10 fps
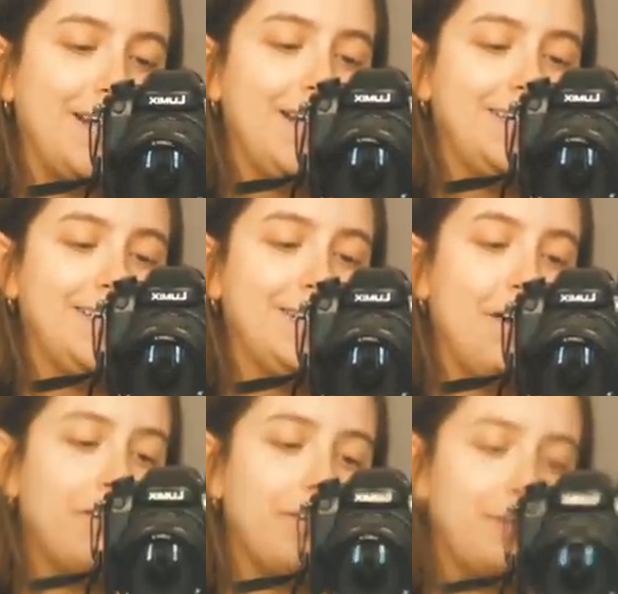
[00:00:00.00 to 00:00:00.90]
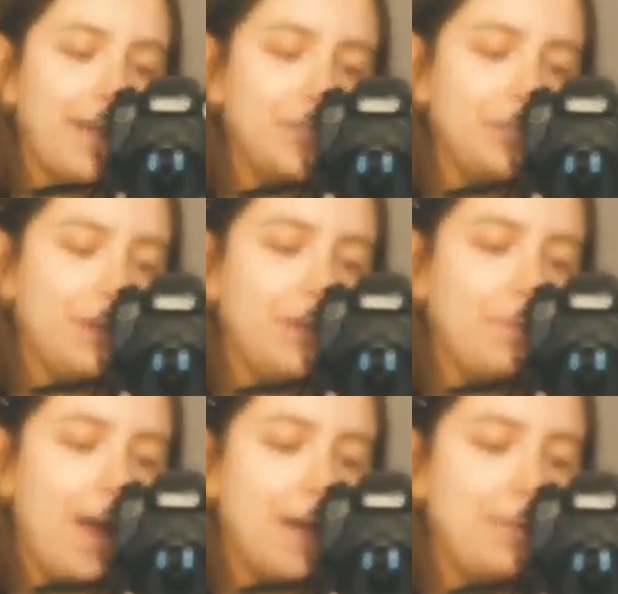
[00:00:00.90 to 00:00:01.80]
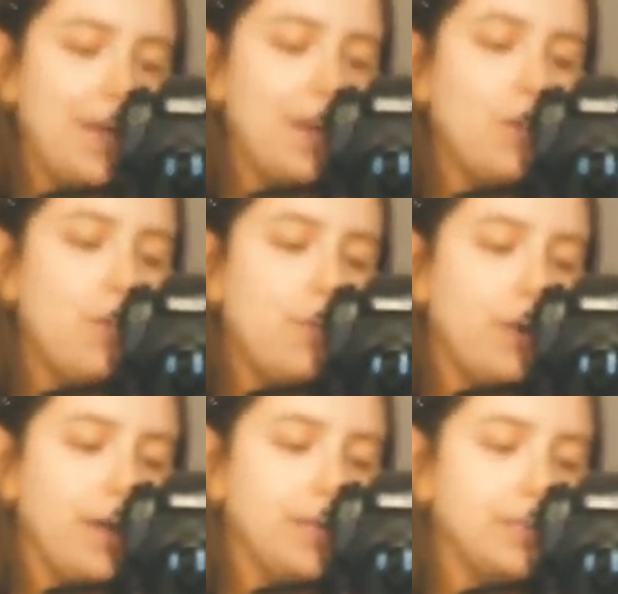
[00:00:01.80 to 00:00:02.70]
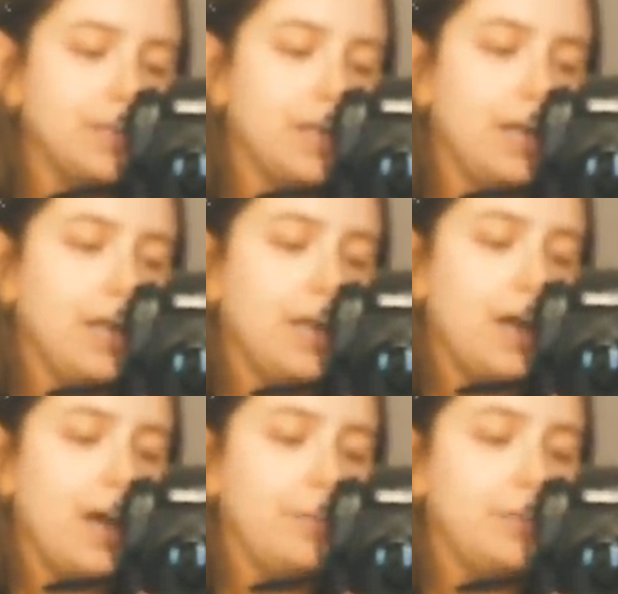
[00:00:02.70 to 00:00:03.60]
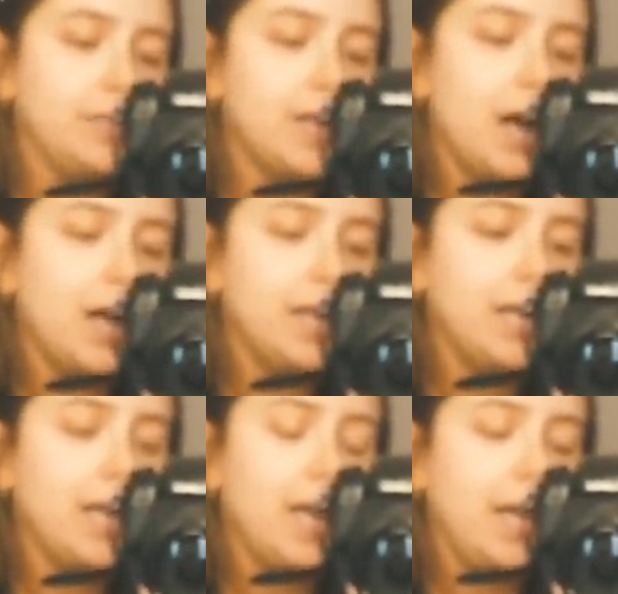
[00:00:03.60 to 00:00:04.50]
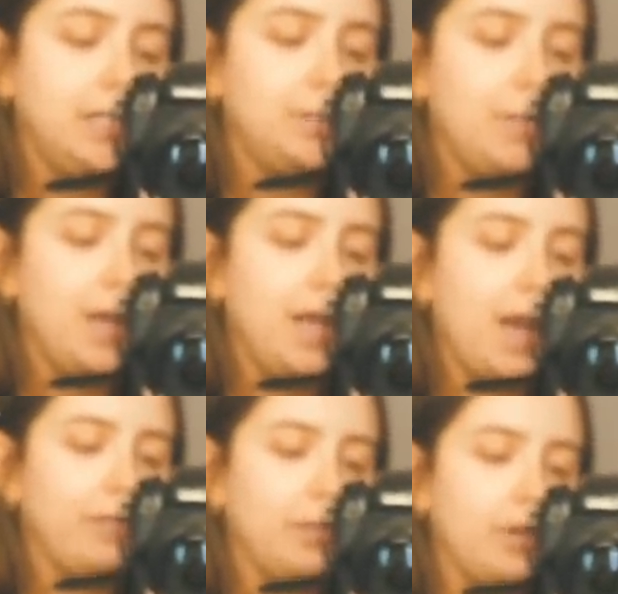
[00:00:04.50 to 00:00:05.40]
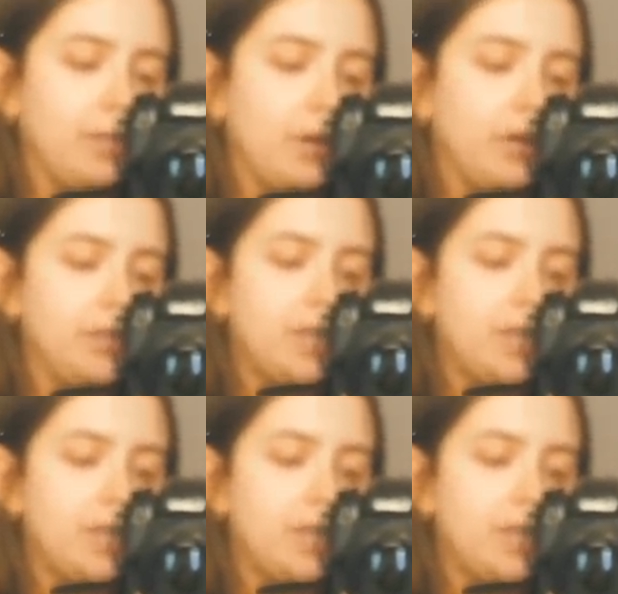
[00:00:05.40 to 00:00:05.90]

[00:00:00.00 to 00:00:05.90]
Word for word: so it's not a reflection on Manny Me or Priya's um, design. It's me having put them on